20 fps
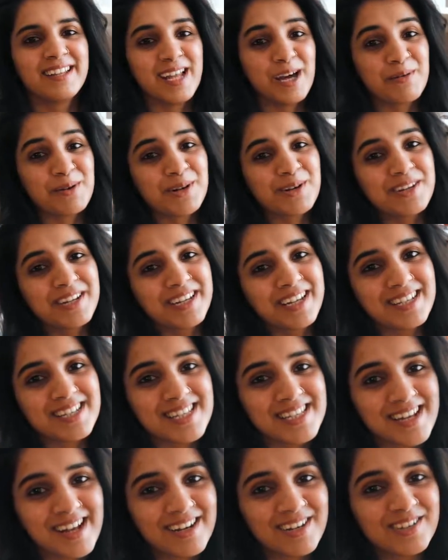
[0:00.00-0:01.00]
Now we're going to get
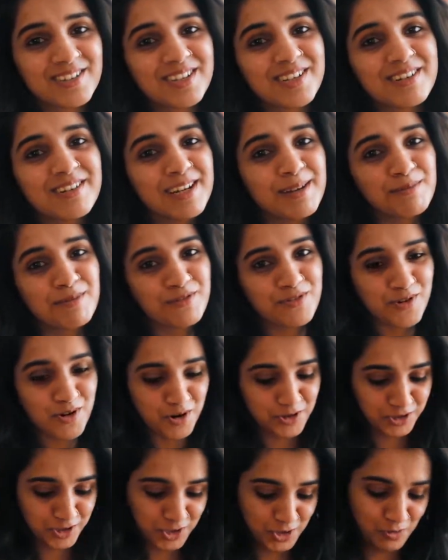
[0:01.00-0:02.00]
started on the cream of
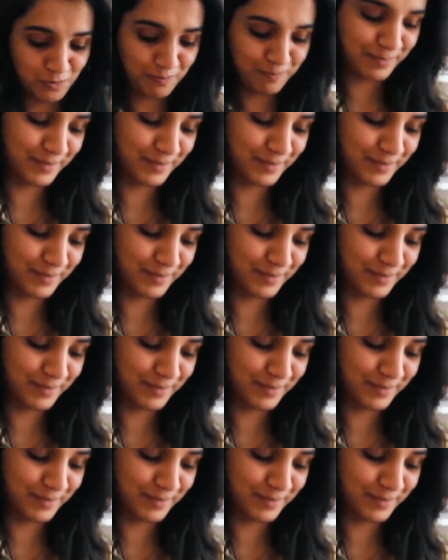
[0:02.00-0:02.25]
corn soup.